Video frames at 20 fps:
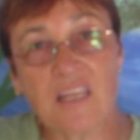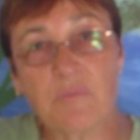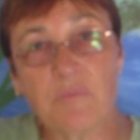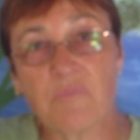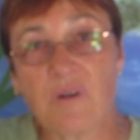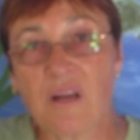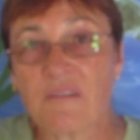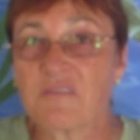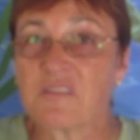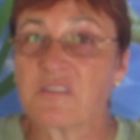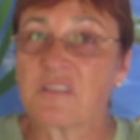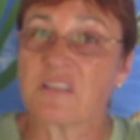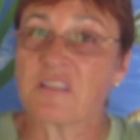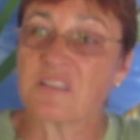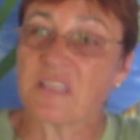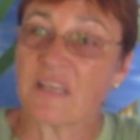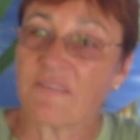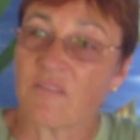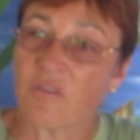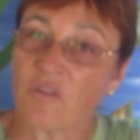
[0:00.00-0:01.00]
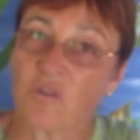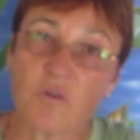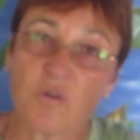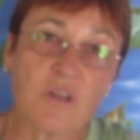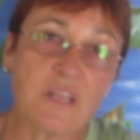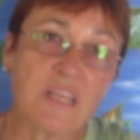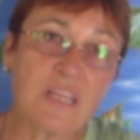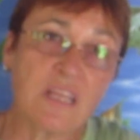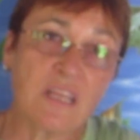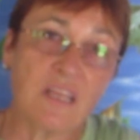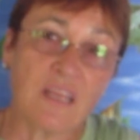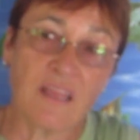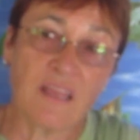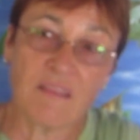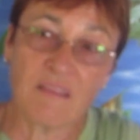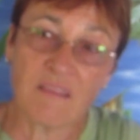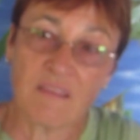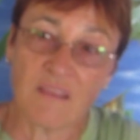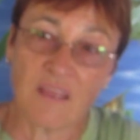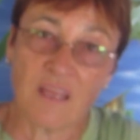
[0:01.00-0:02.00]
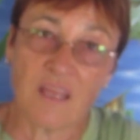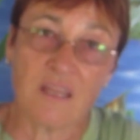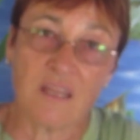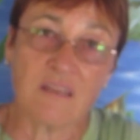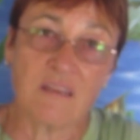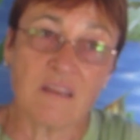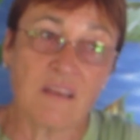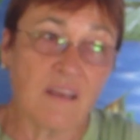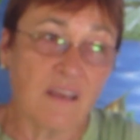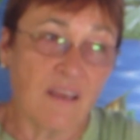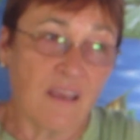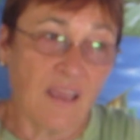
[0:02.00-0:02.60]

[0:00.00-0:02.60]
eat breakfast at 7:30, and then